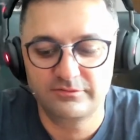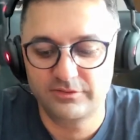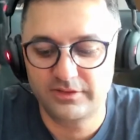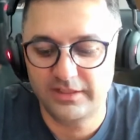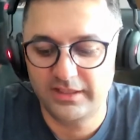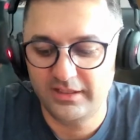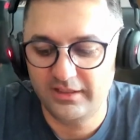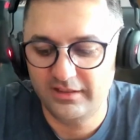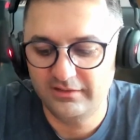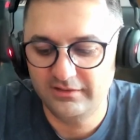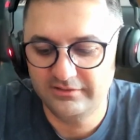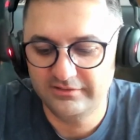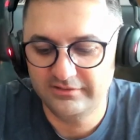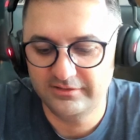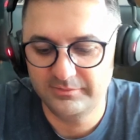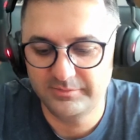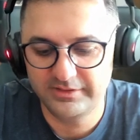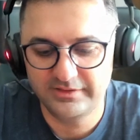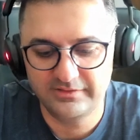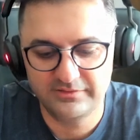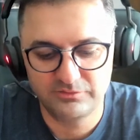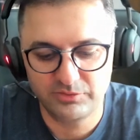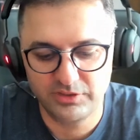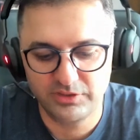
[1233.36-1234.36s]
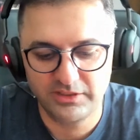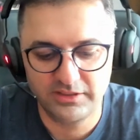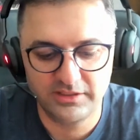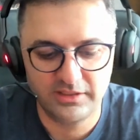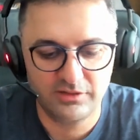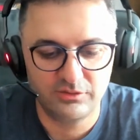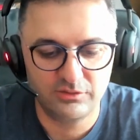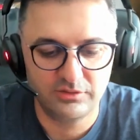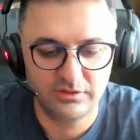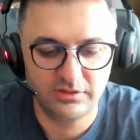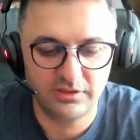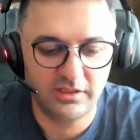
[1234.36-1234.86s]
I'll tell because right
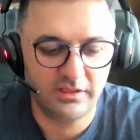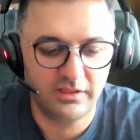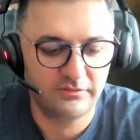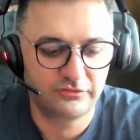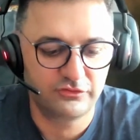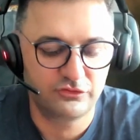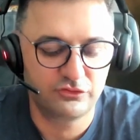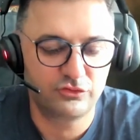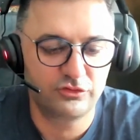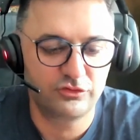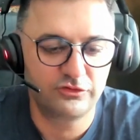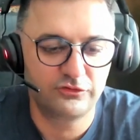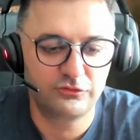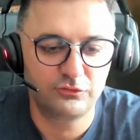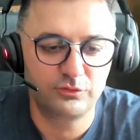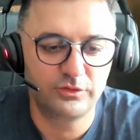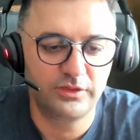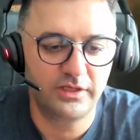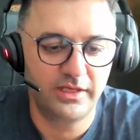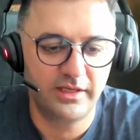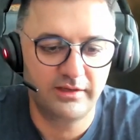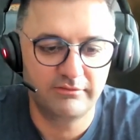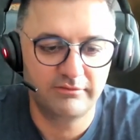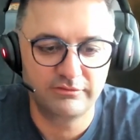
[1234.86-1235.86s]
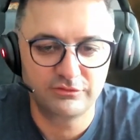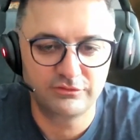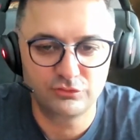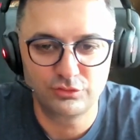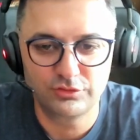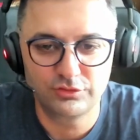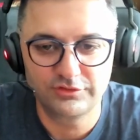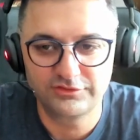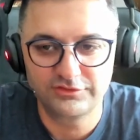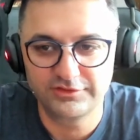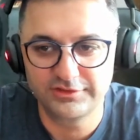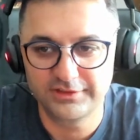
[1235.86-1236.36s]
now a lot of stories we have, of
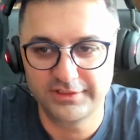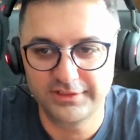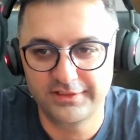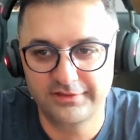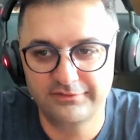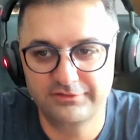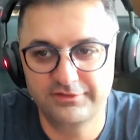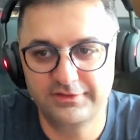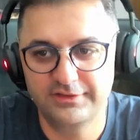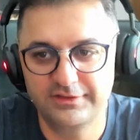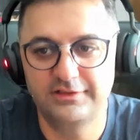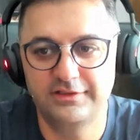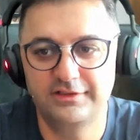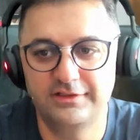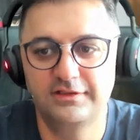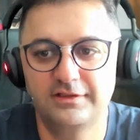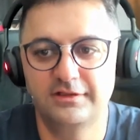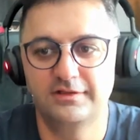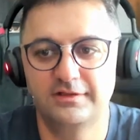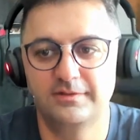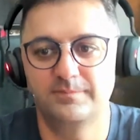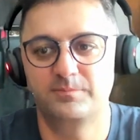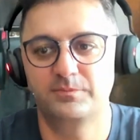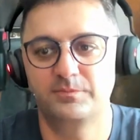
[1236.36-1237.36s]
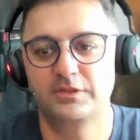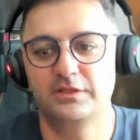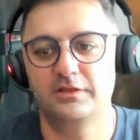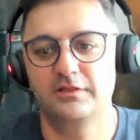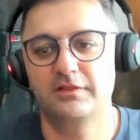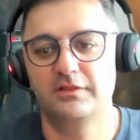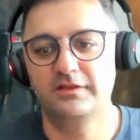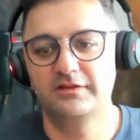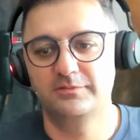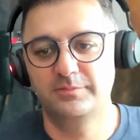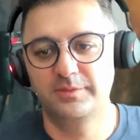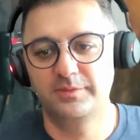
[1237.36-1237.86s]
course, a lot of key
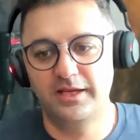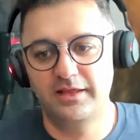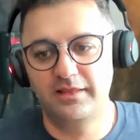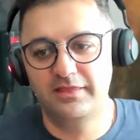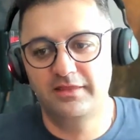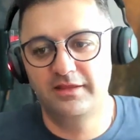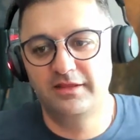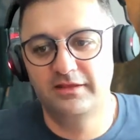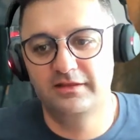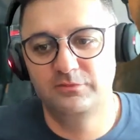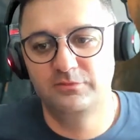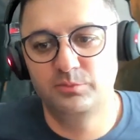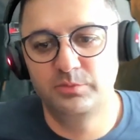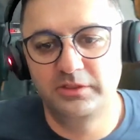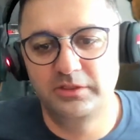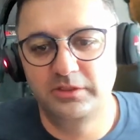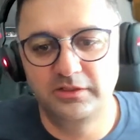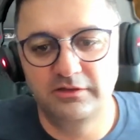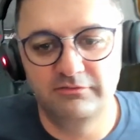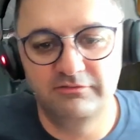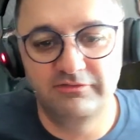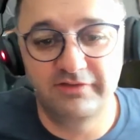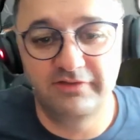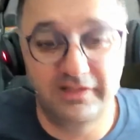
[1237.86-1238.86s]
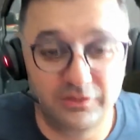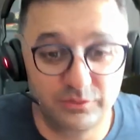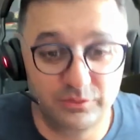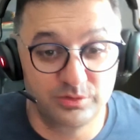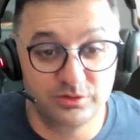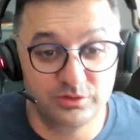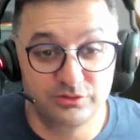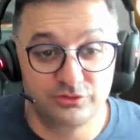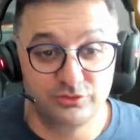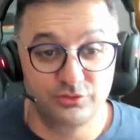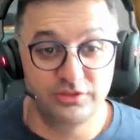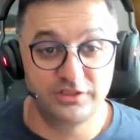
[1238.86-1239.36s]
things, but I think it'd be
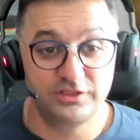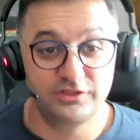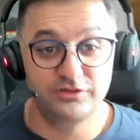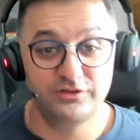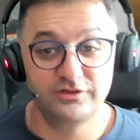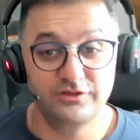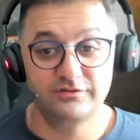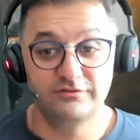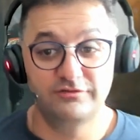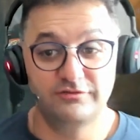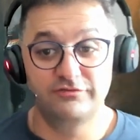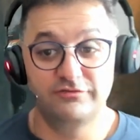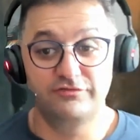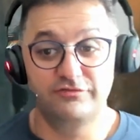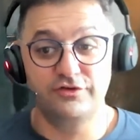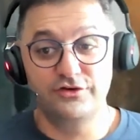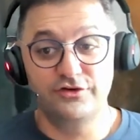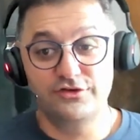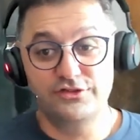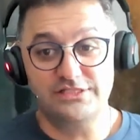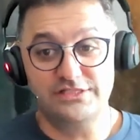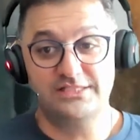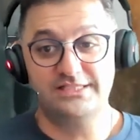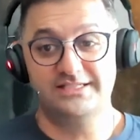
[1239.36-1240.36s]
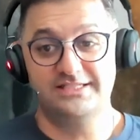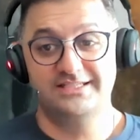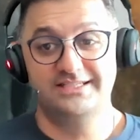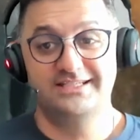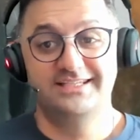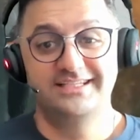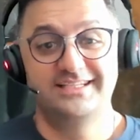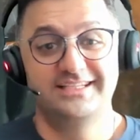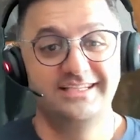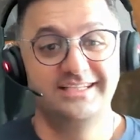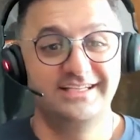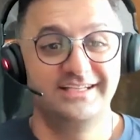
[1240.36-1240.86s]
valuable to hear the first
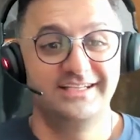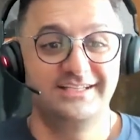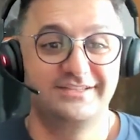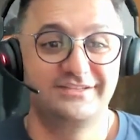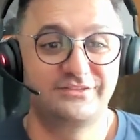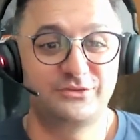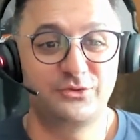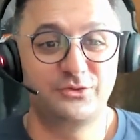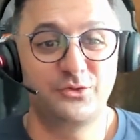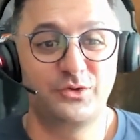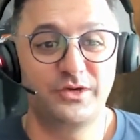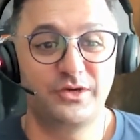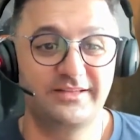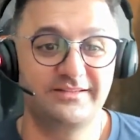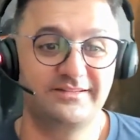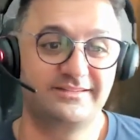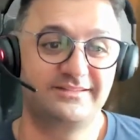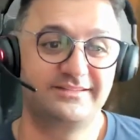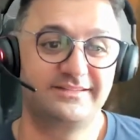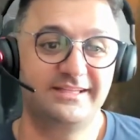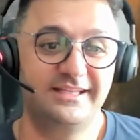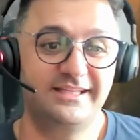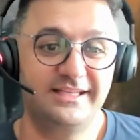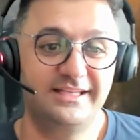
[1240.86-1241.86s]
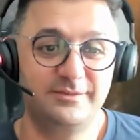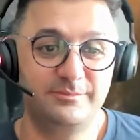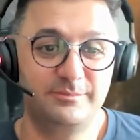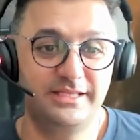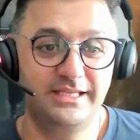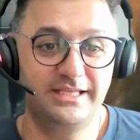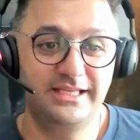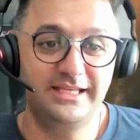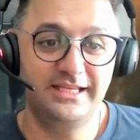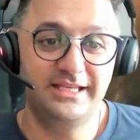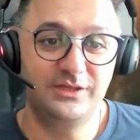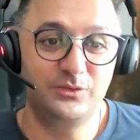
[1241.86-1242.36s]
stories in the
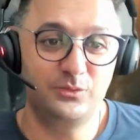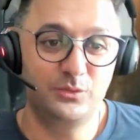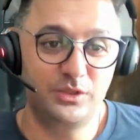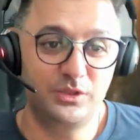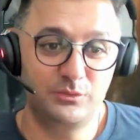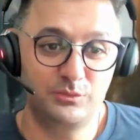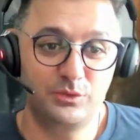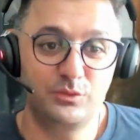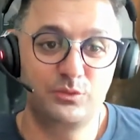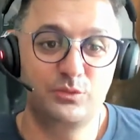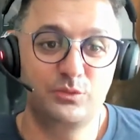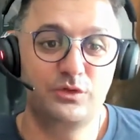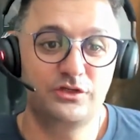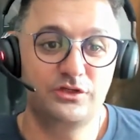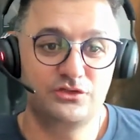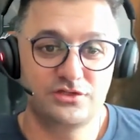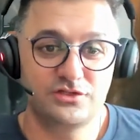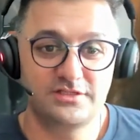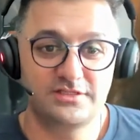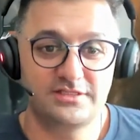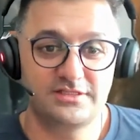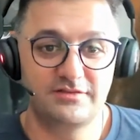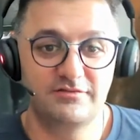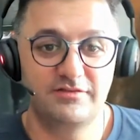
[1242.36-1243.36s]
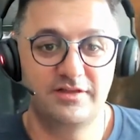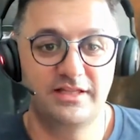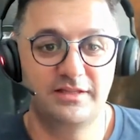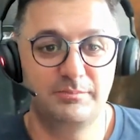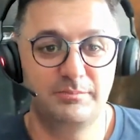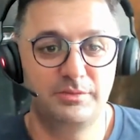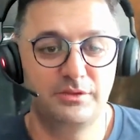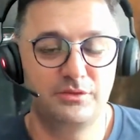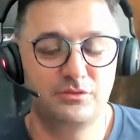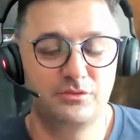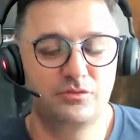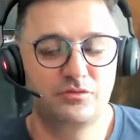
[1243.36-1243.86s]
beginning when we were just
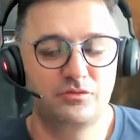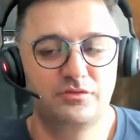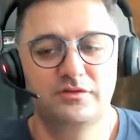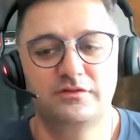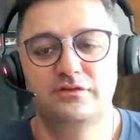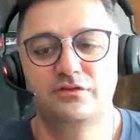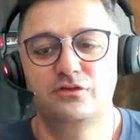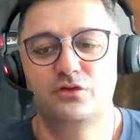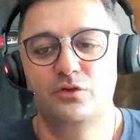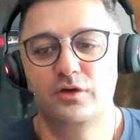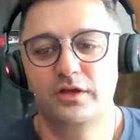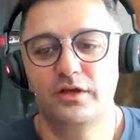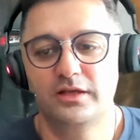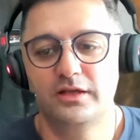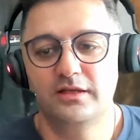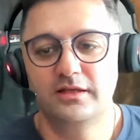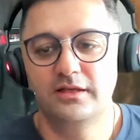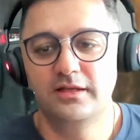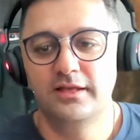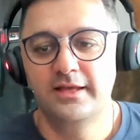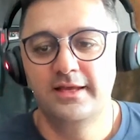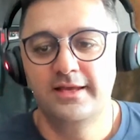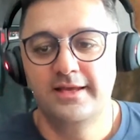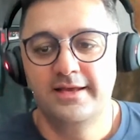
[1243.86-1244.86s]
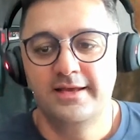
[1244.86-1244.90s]
developing Revisto, and